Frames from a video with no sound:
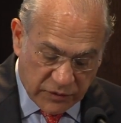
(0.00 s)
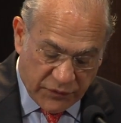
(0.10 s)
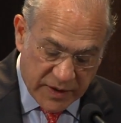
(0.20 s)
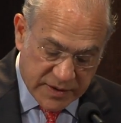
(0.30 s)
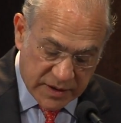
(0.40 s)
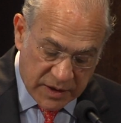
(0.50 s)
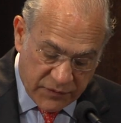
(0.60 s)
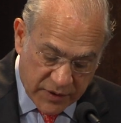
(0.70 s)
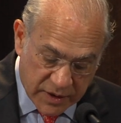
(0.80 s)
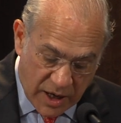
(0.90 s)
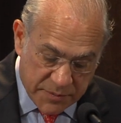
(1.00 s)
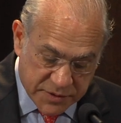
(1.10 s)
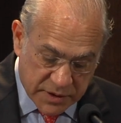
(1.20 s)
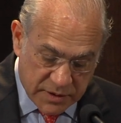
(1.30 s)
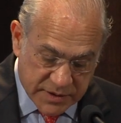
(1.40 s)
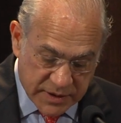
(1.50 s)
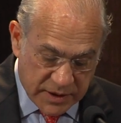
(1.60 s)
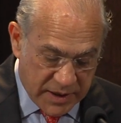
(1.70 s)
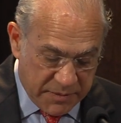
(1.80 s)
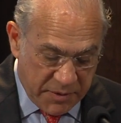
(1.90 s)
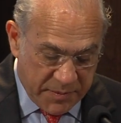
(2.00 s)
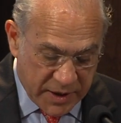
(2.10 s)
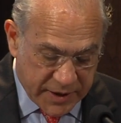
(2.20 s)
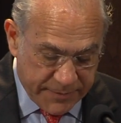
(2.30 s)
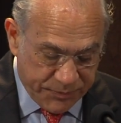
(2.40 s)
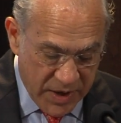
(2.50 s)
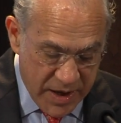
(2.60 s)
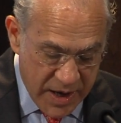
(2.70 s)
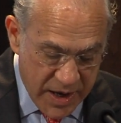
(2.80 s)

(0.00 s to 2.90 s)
to face significant obstacles in the labor market